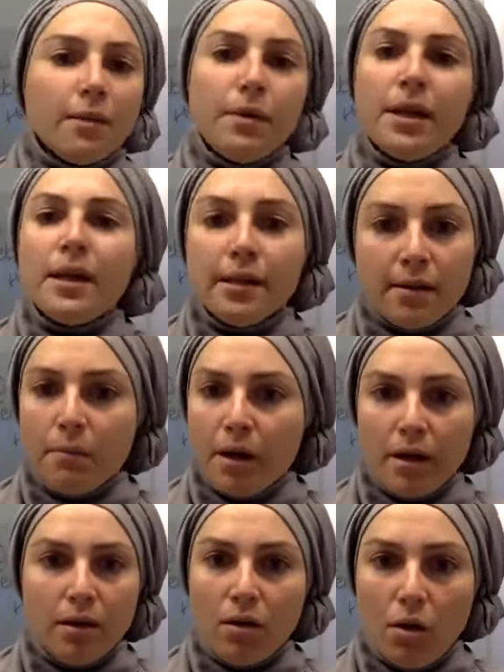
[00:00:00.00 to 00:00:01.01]
beating
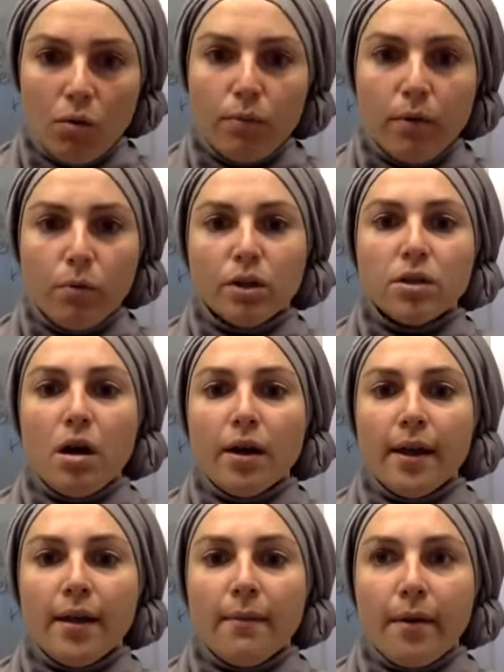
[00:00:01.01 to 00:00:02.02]
somebody no but we're
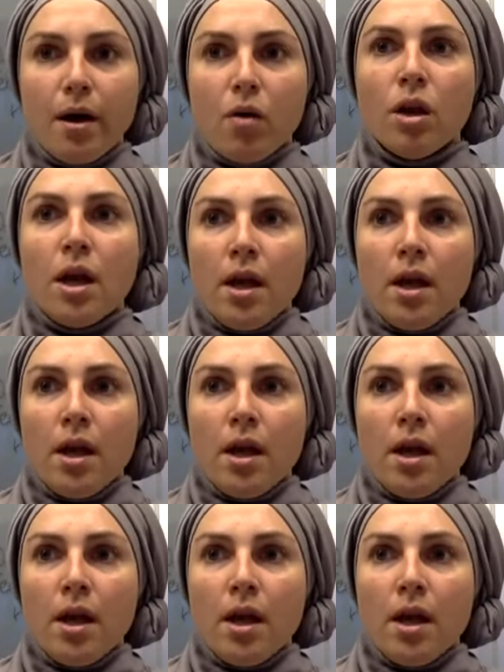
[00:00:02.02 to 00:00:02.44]
talking about